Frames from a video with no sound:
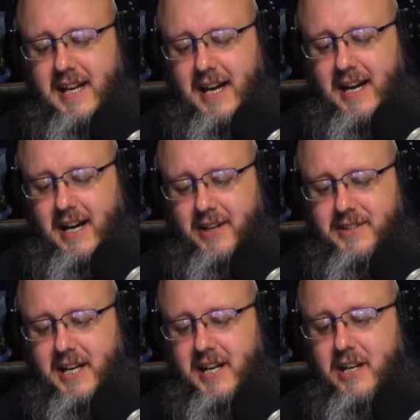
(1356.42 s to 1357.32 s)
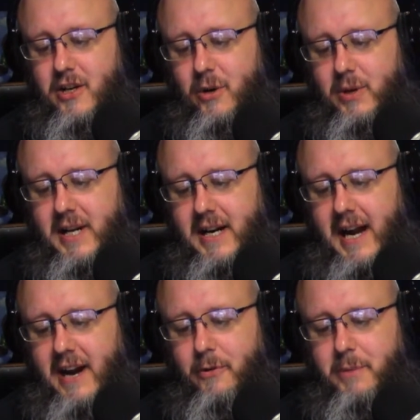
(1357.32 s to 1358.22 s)
I'll tell you. You know what?
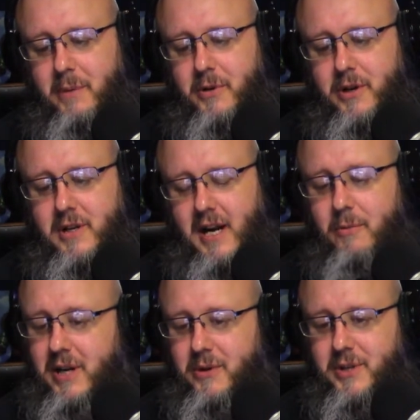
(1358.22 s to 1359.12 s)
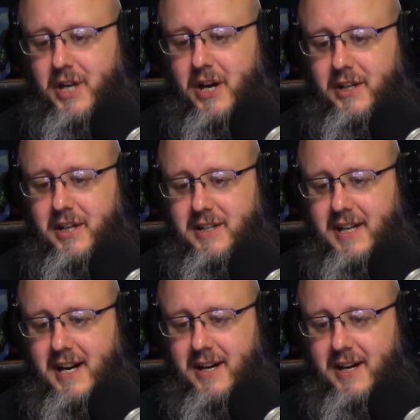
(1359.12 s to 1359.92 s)
I remembered while you were talking